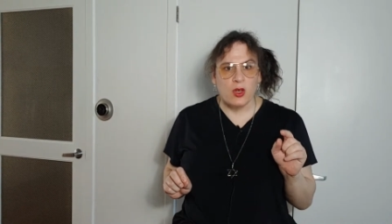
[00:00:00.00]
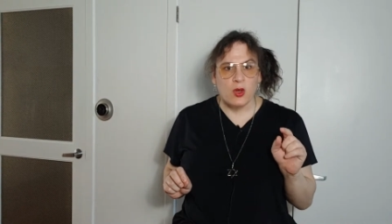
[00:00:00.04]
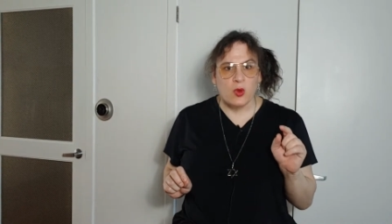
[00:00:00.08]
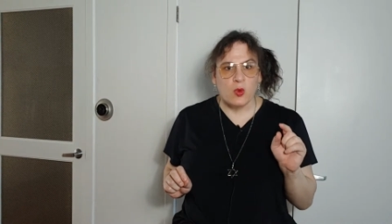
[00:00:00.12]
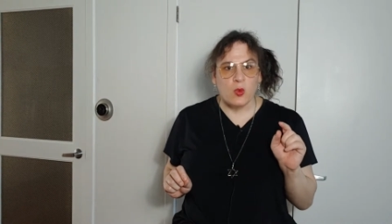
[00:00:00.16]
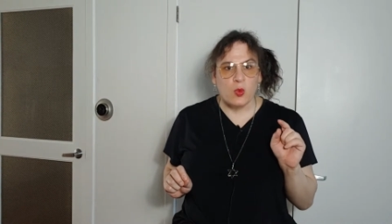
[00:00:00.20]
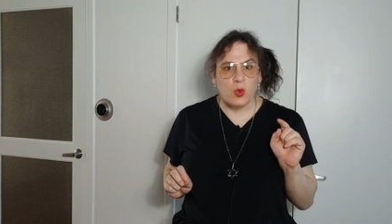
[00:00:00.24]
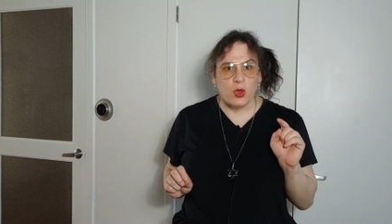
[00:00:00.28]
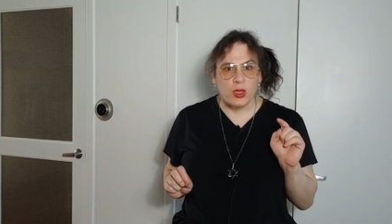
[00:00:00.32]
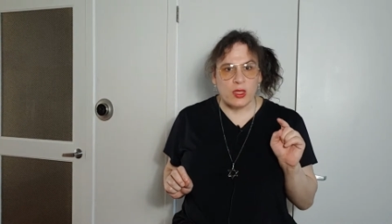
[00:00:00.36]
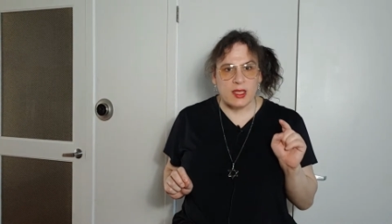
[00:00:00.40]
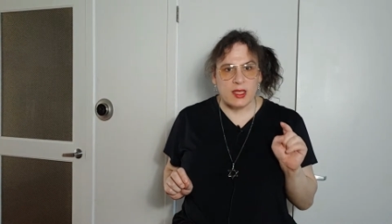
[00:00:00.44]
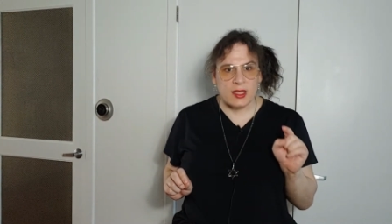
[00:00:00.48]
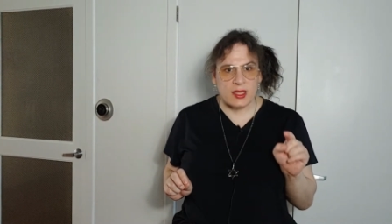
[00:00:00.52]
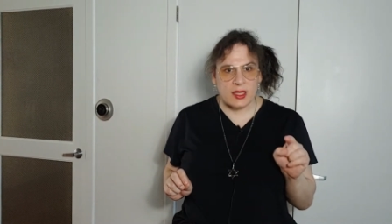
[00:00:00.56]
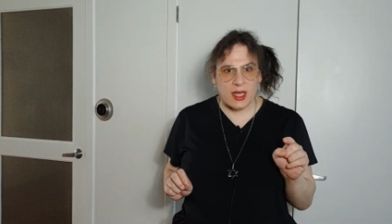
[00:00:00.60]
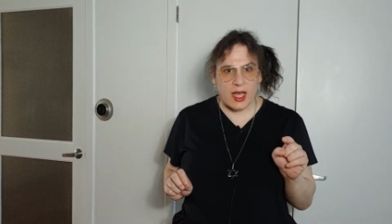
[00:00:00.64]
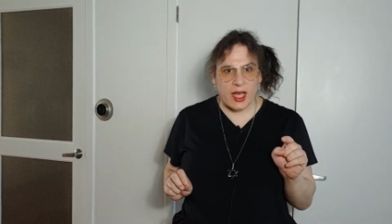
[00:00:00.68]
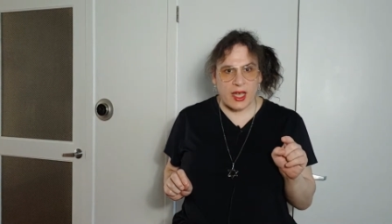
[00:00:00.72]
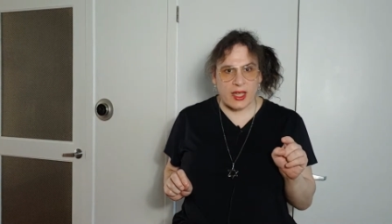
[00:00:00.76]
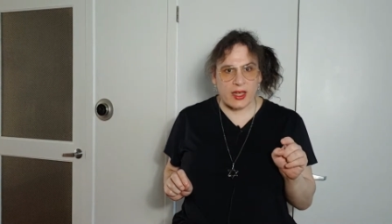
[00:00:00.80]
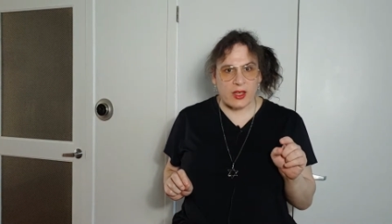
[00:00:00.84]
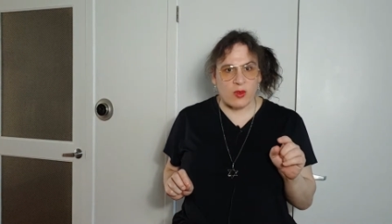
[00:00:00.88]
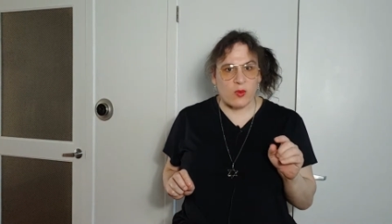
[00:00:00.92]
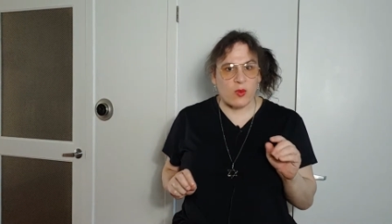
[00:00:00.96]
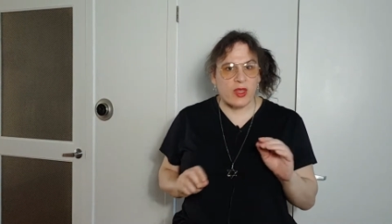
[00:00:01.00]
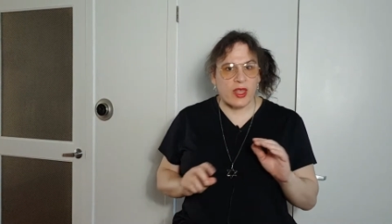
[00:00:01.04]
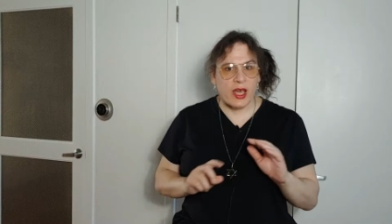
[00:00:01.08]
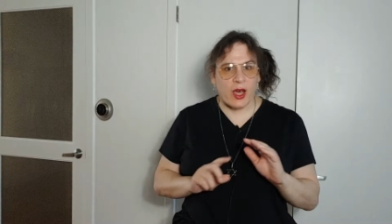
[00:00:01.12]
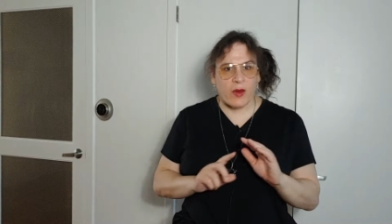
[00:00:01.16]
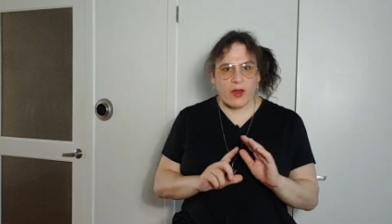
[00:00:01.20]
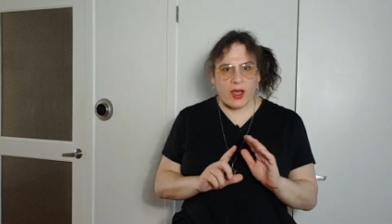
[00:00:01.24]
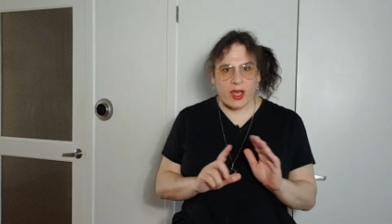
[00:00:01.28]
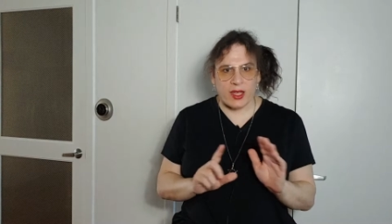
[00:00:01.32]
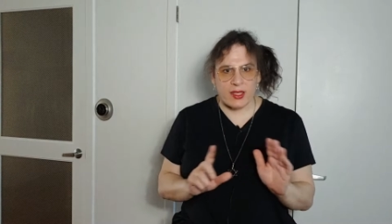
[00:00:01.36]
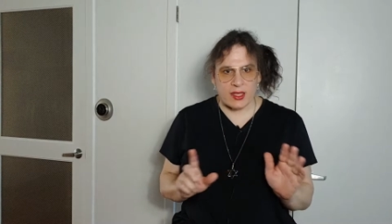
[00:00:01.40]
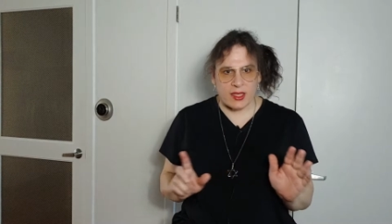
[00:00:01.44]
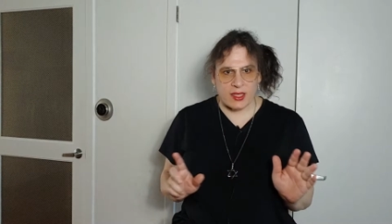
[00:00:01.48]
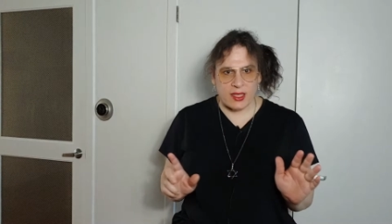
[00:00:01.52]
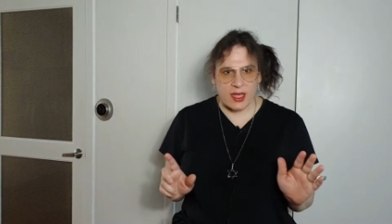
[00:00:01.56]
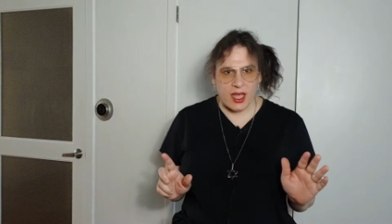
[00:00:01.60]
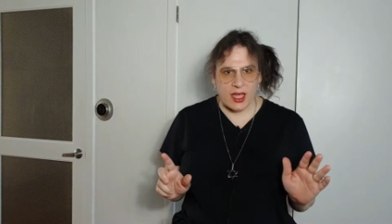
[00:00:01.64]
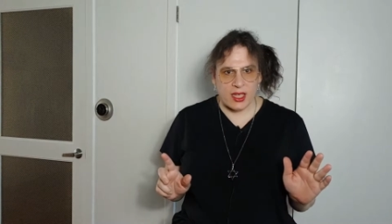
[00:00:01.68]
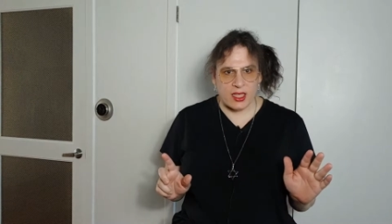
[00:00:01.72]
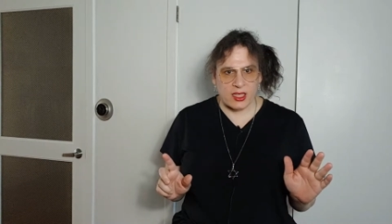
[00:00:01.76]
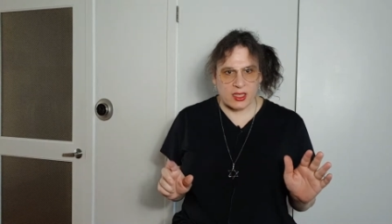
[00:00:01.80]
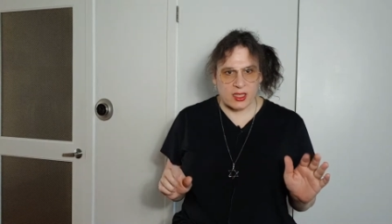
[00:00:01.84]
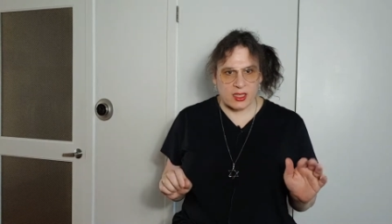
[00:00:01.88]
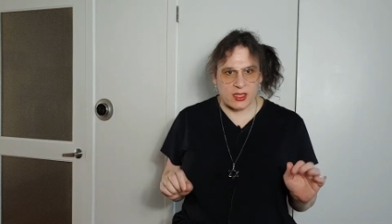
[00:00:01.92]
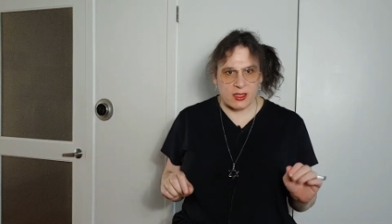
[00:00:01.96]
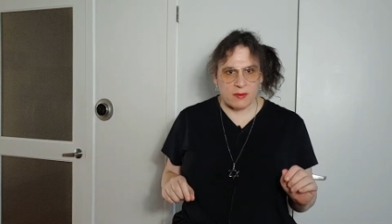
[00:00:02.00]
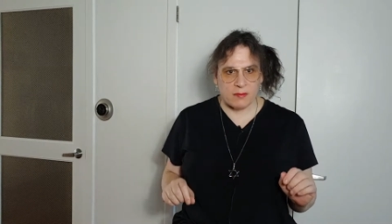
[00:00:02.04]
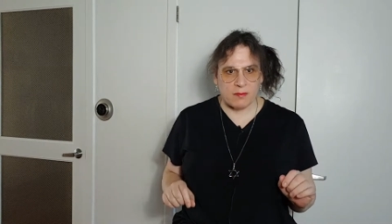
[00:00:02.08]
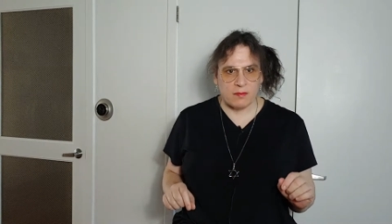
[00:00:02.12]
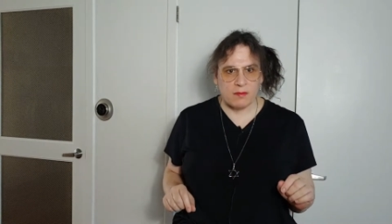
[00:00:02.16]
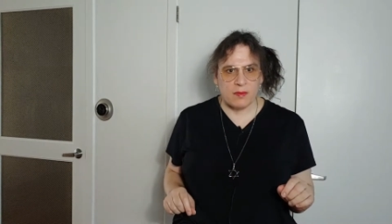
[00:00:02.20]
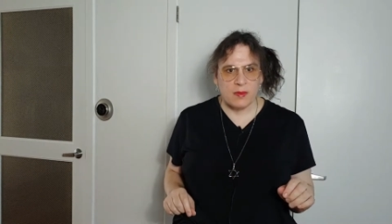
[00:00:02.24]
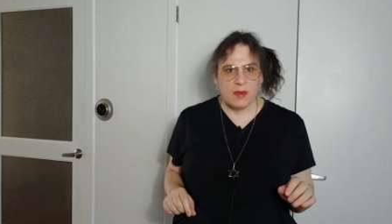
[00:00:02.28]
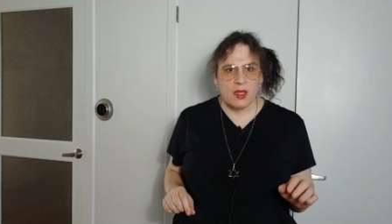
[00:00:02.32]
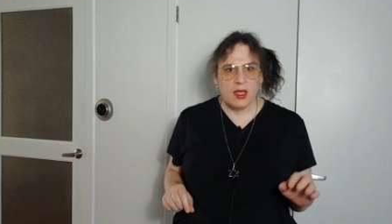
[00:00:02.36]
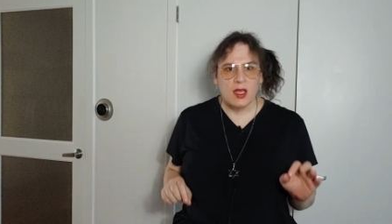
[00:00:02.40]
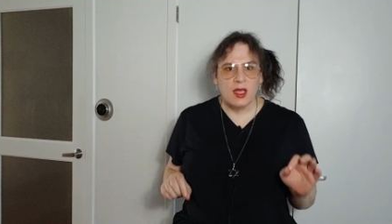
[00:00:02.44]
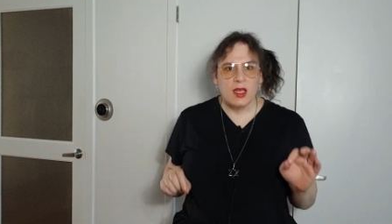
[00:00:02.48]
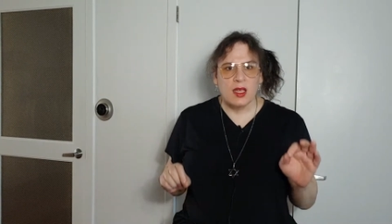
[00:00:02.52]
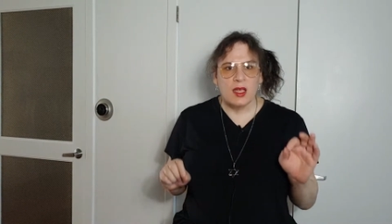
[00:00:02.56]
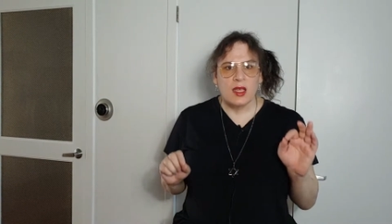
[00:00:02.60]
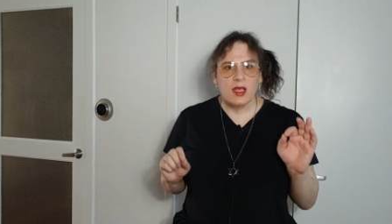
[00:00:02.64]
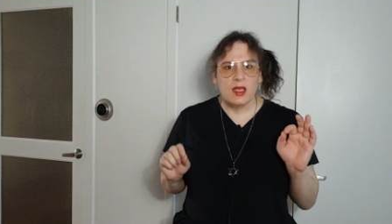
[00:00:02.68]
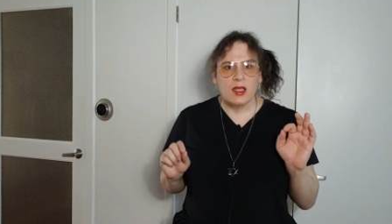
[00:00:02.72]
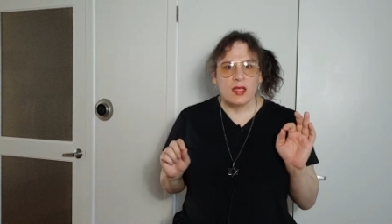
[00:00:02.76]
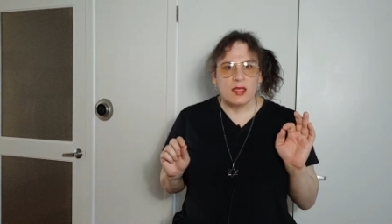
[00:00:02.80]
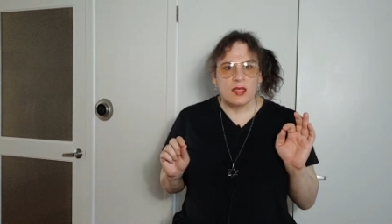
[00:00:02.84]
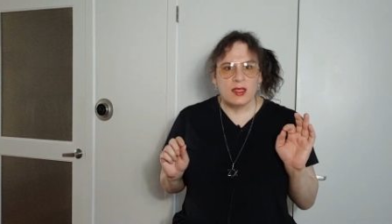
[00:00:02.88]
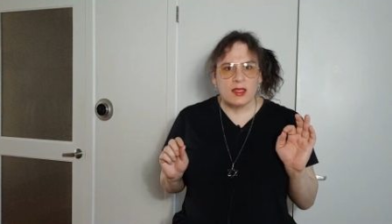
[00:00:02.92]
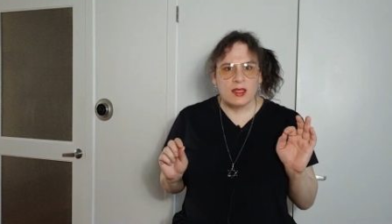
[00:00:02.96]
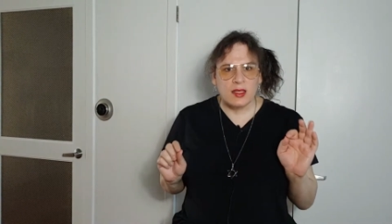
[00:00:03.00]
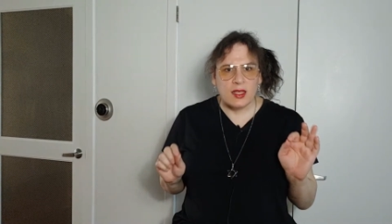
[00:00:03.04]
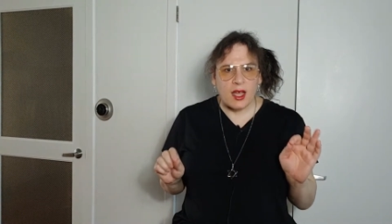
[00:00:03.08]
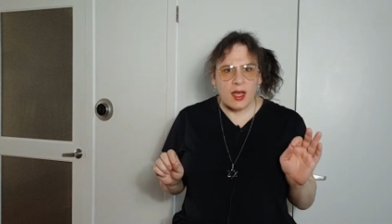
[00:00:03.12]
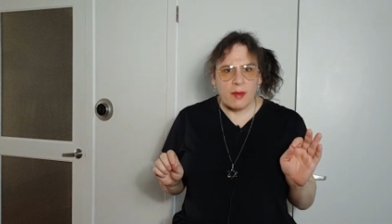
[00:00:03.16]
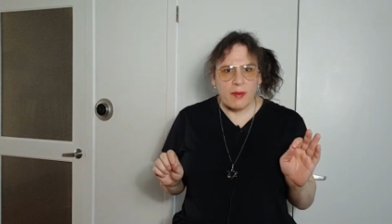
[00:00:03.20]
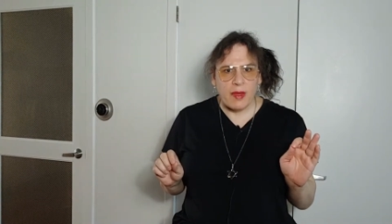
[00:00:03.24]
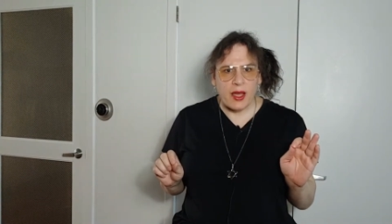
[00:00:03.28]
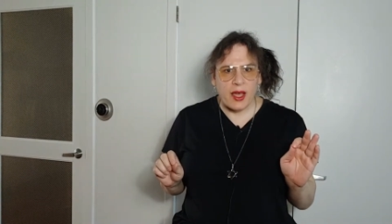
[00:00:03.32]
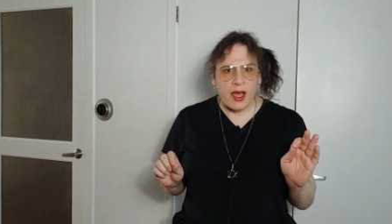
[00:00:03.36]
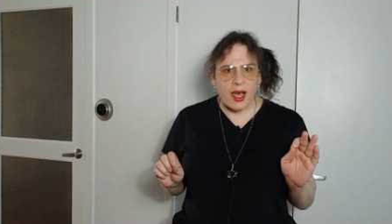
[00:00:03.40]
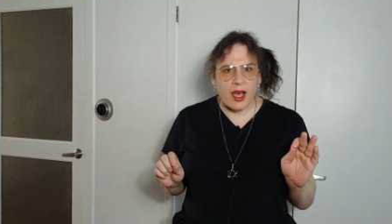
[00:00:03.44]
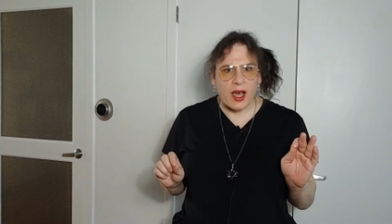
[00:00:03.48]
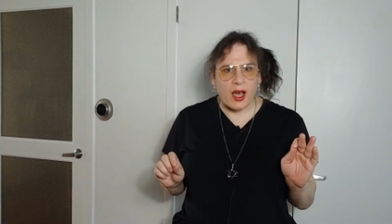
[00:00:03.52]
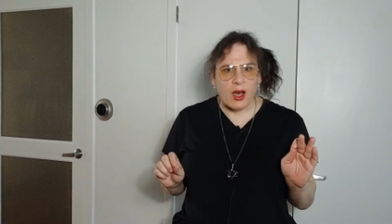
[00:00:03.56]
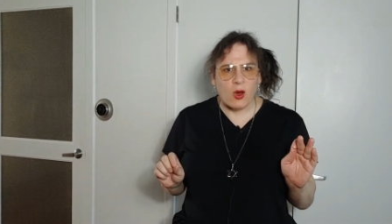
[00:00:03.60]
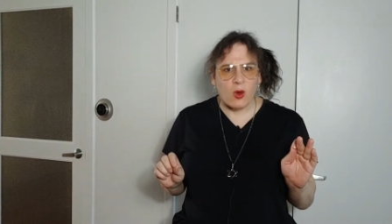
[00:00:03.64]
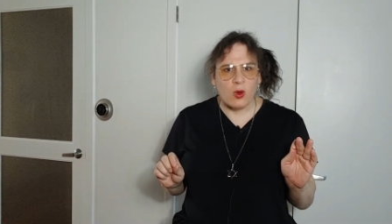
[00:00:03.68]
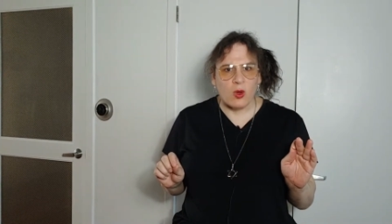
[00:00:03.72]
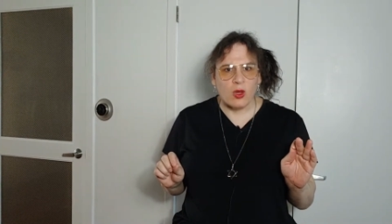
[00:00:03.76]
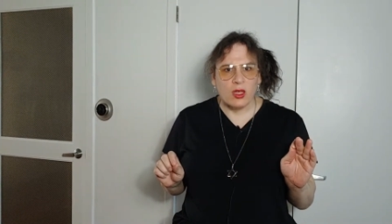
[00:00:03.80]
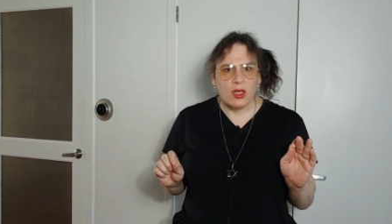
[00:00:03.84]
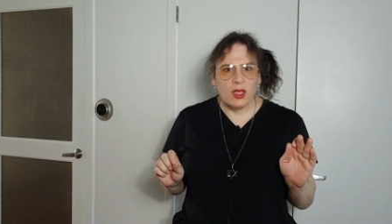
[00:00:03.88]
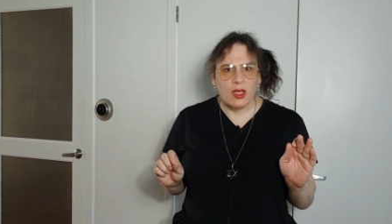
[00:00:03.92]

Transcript: would sign it without hesitation. Somehow,